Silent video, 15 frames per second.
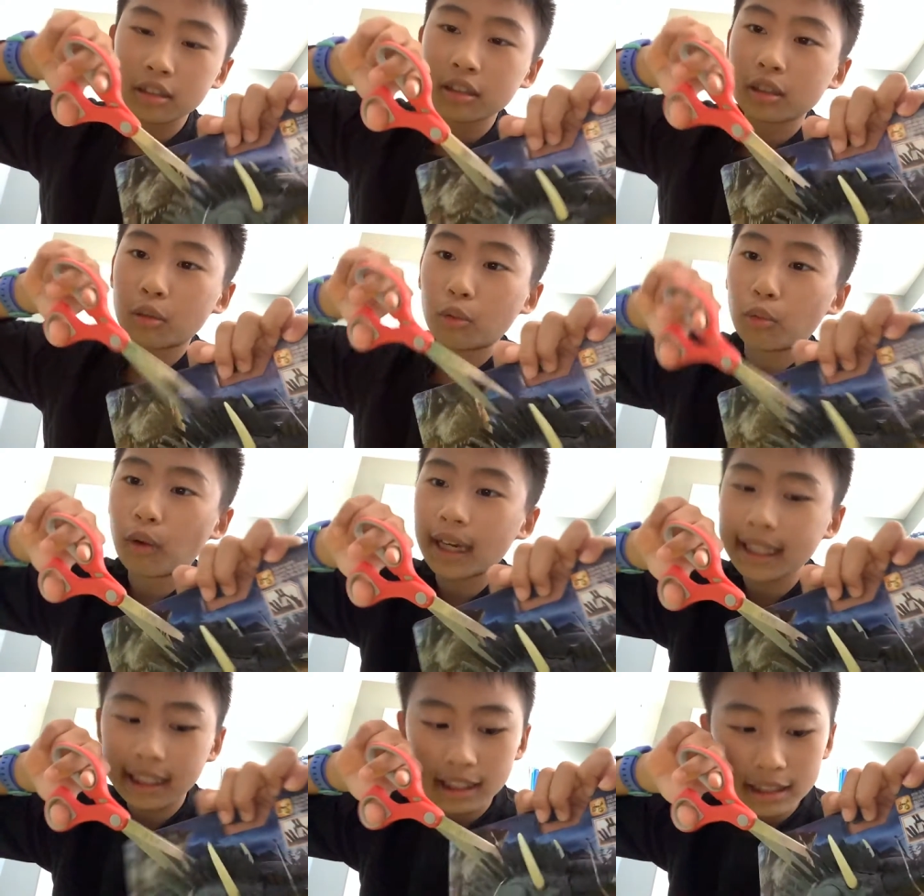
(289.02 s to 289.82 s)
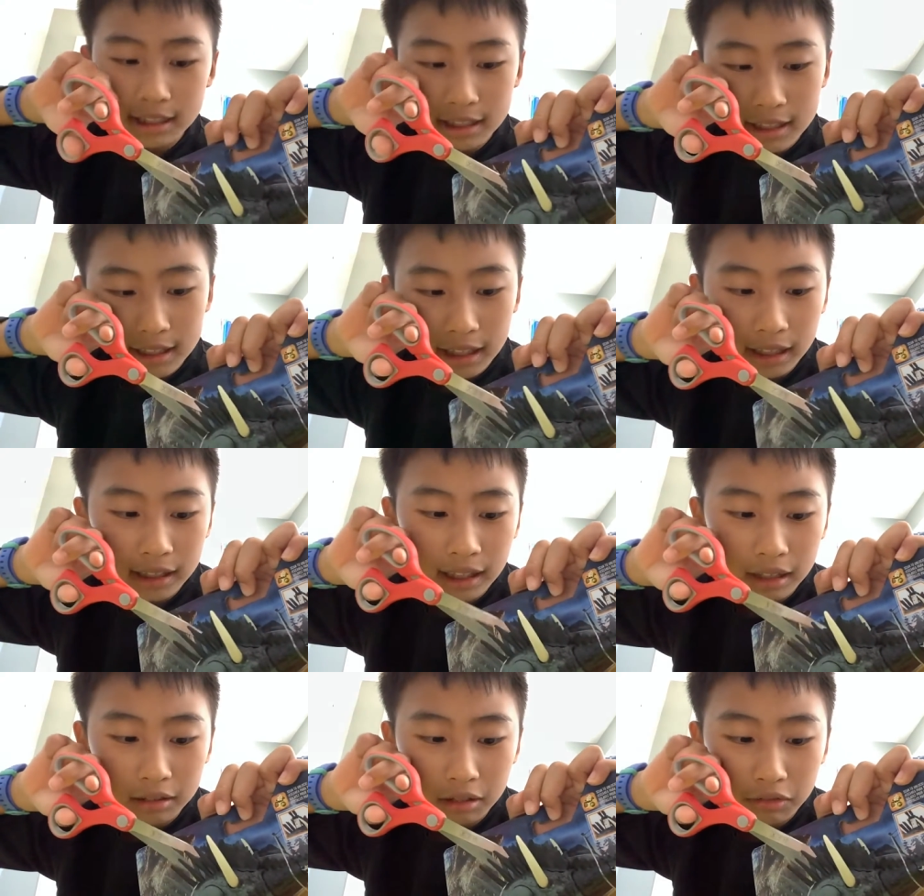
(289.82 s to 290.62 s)
The wires get
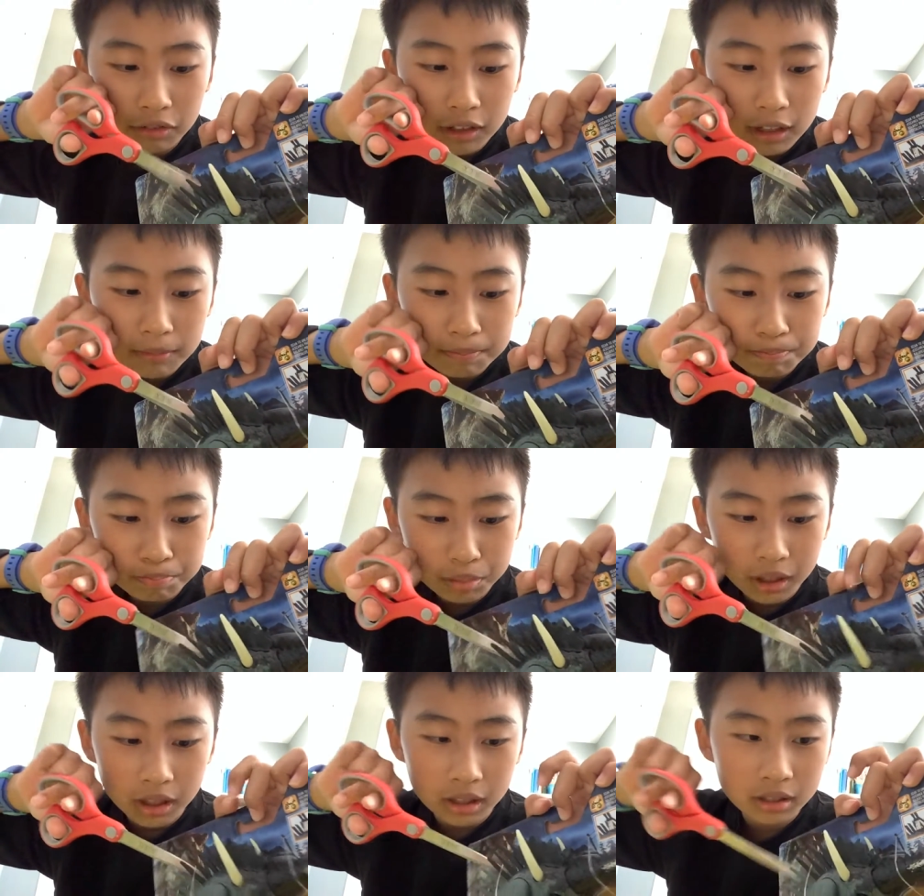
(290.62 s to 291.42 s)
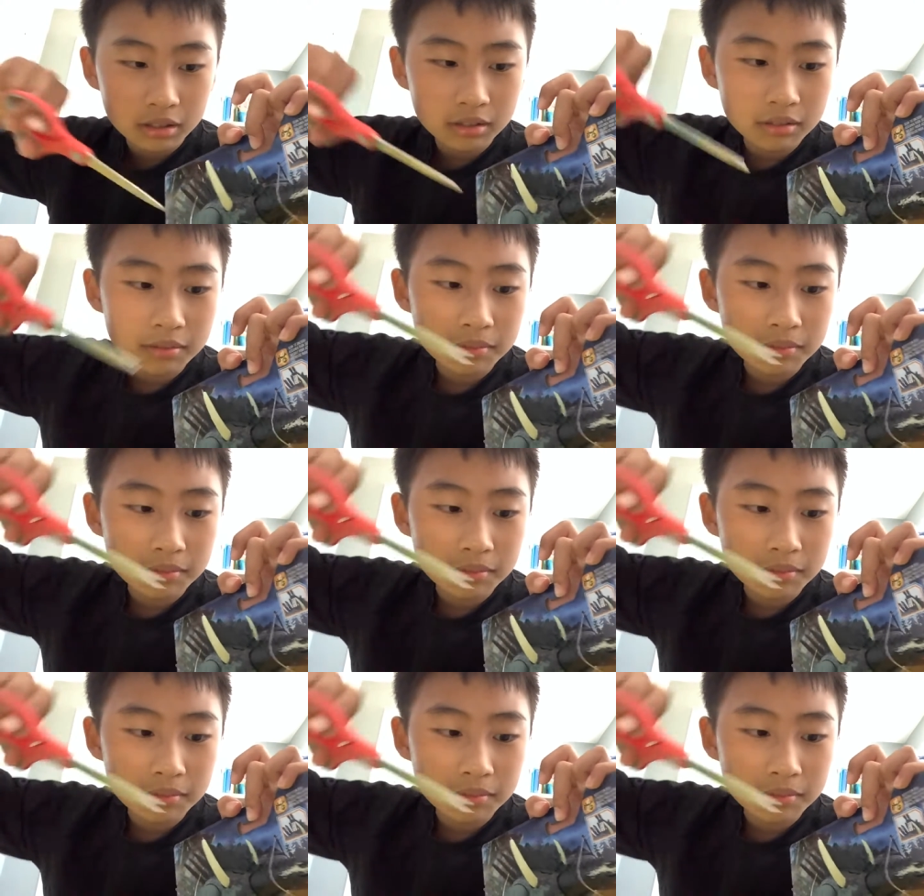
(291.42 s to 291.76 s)
out of here. Boom.